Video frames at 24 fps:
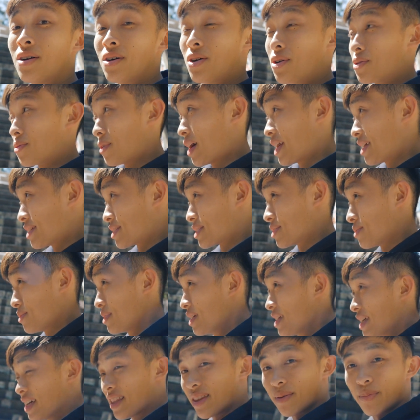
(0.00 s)
Alright, so
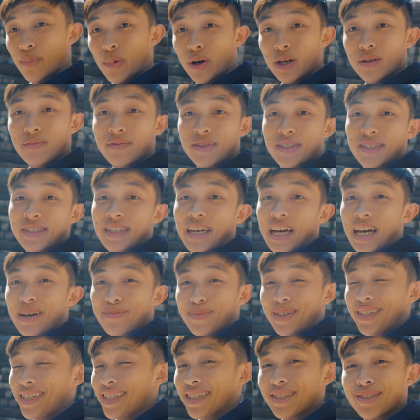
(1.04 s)
we are at the bottom of this dam.
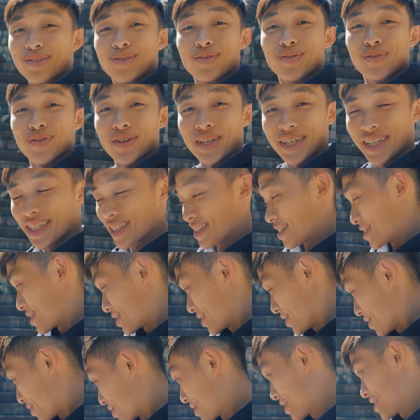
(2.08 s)
It is freaking
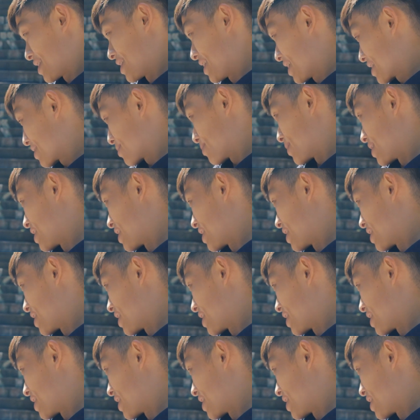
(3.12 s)
so sick,